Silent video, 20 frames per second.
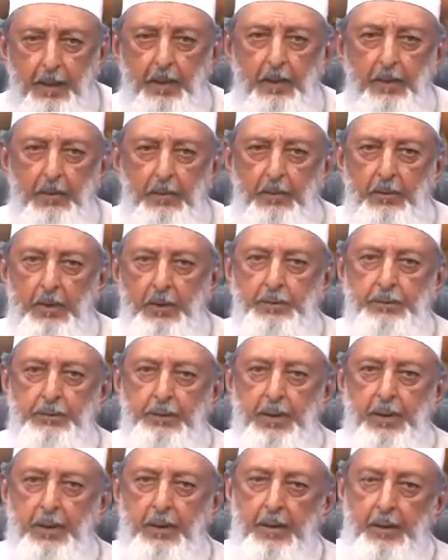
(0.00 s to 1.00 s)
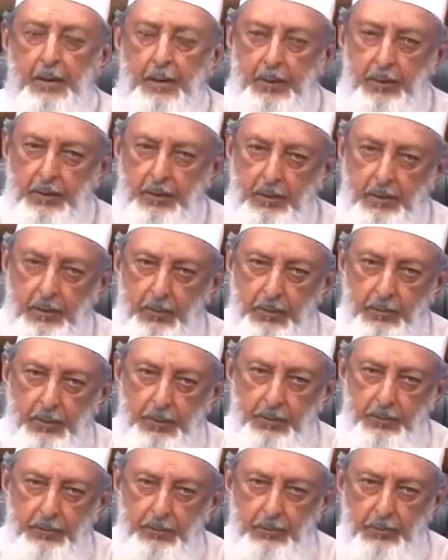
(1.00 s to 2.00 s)
Russia
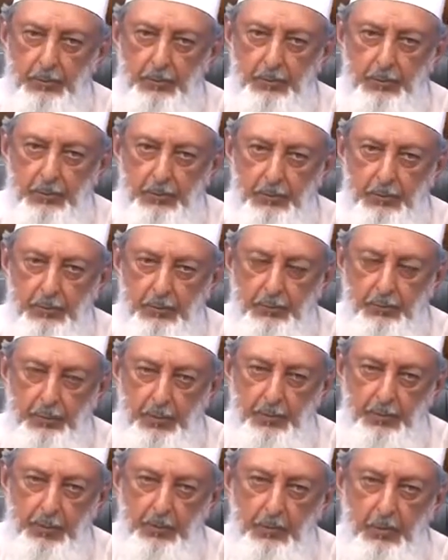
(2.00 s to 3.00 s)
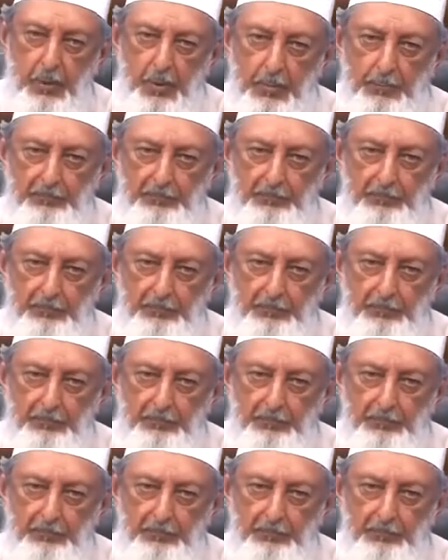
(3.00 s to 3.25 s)
withdrew from the war.